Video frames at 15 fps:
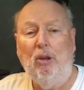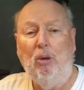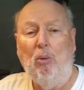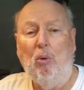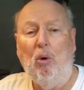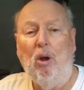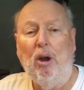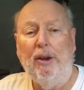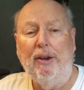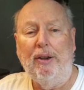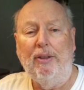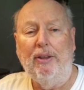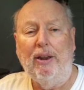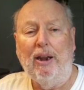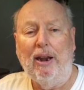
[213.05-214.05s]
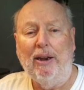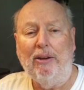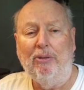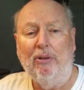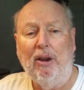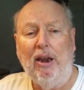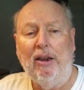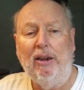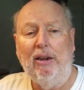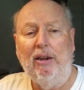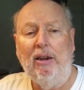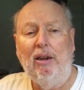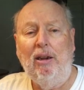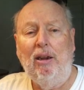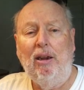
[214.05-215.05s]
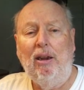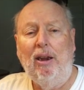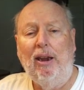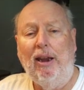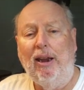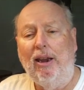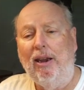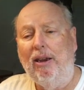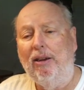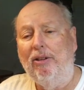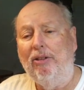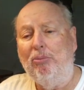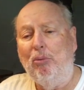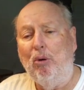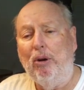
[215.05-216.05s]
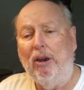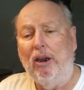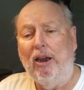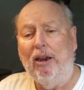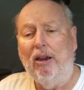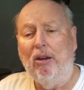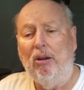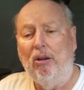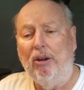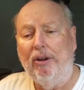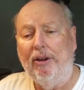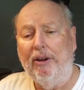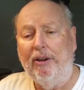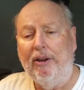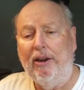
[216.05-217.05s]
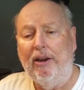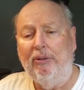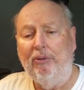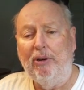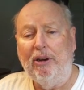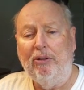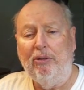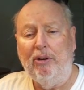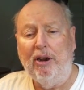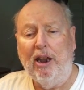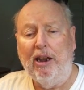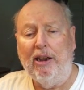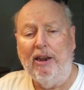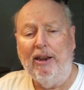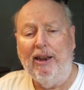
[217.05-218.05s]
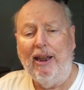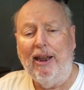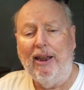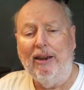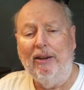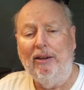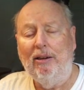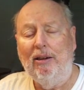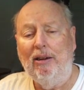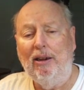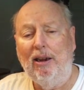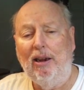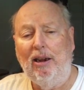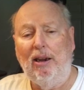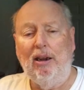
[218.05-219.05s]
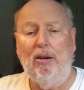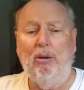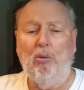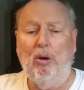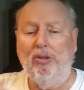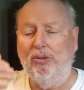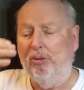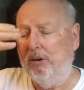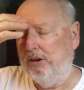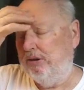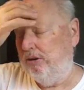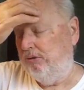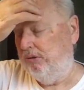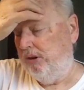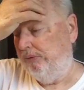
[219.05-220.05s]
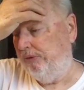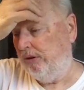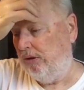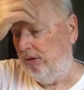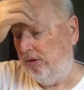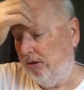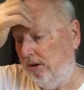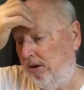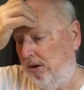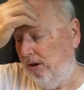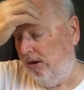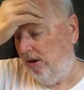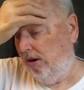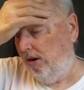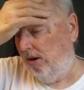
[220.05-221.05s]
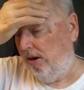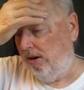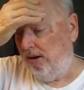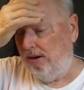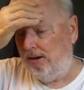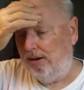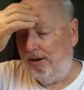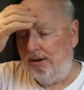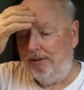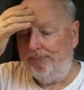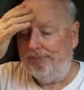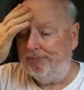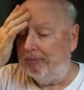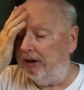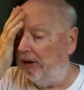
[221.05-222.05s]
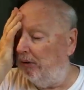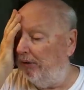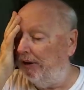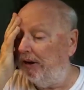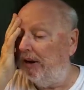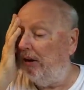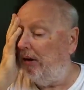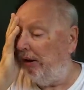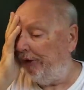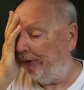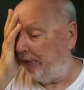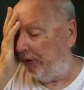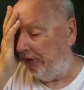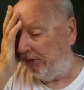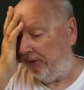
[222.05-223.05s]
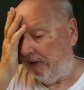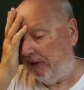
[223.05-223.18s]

one that I created, and this morning I got on and recreated that, and it wasn't really too difficult. The only thing I lost was the